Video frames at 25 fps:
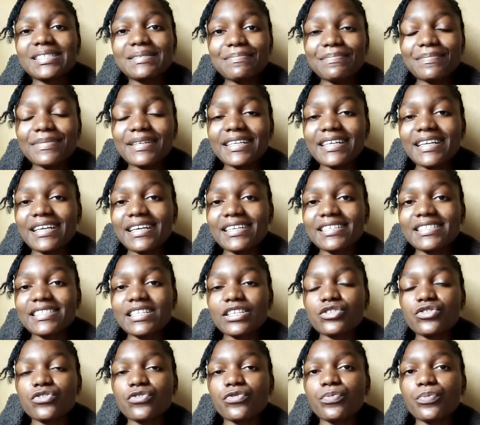in place,
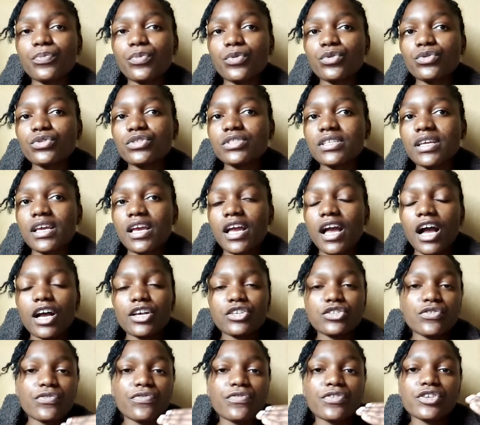that you've put
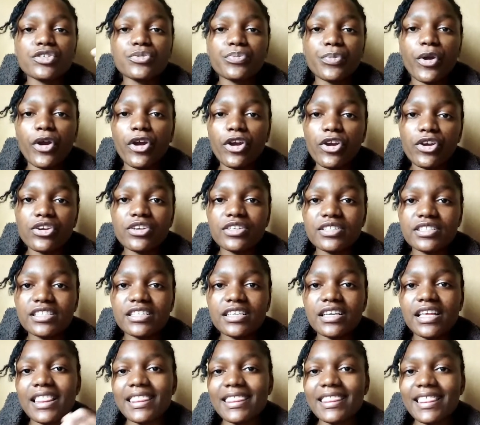as a first
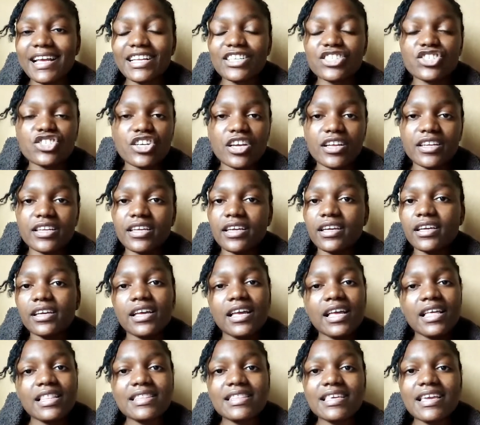priority in that
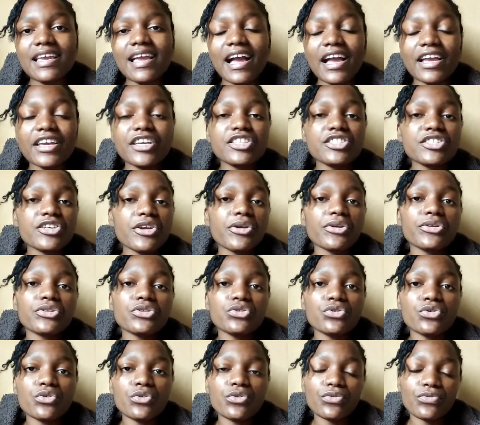journey, they are
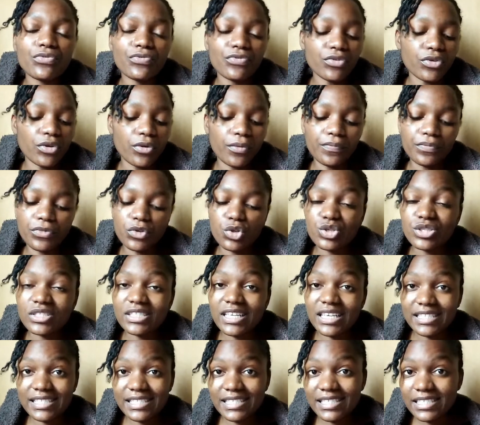hindering you from not
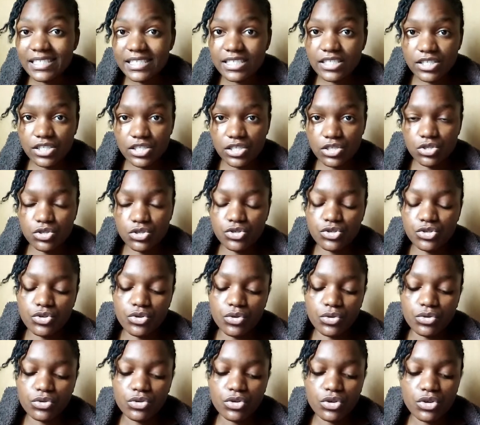succeeding in
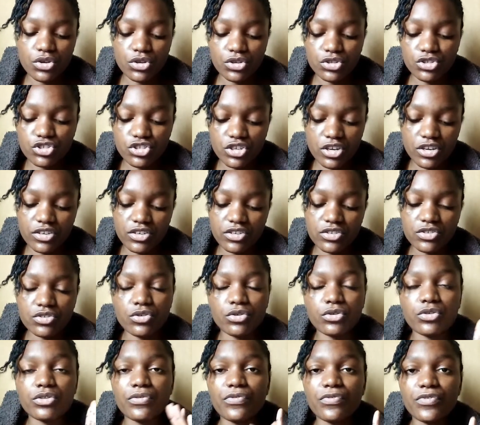your journey.
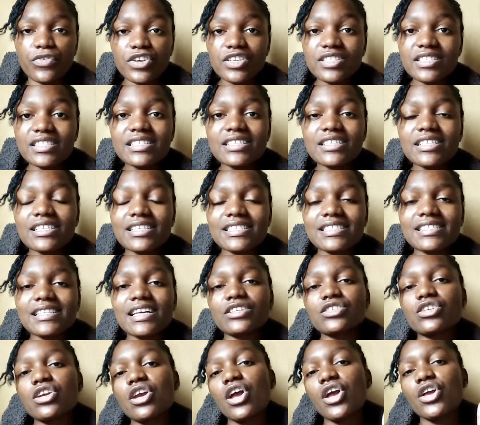So the first thing is
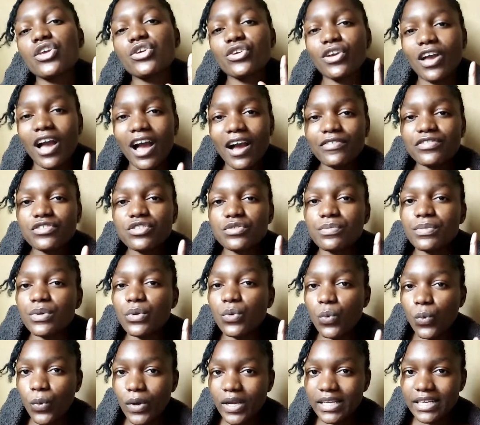that you have to
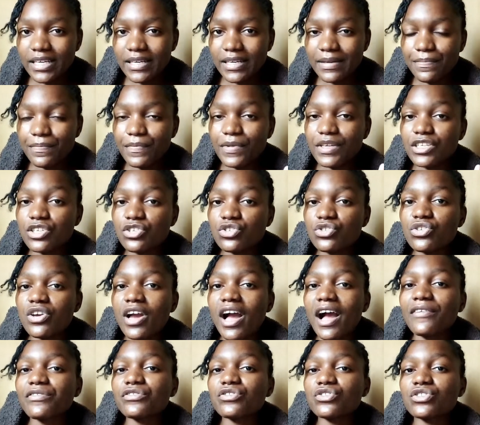be willing, meaning you
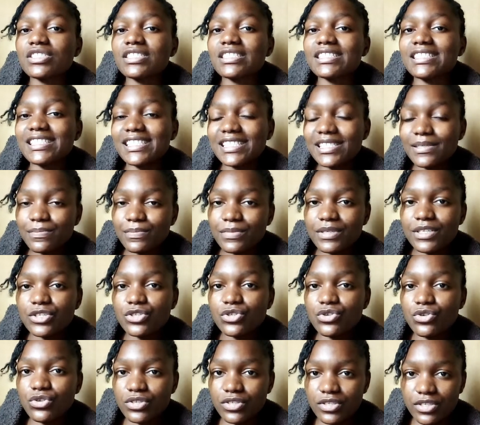have to
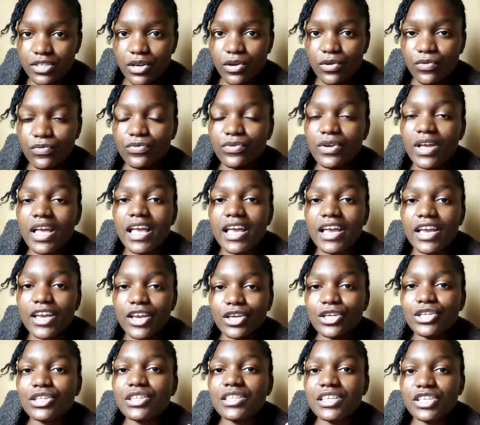discipline yourself
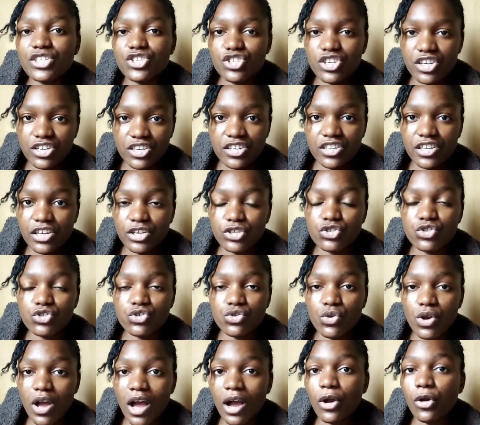in the journey that
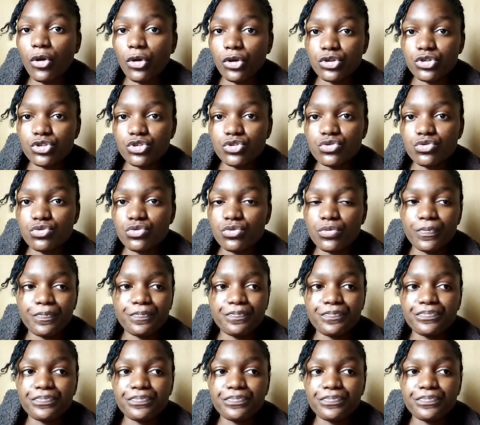you are going to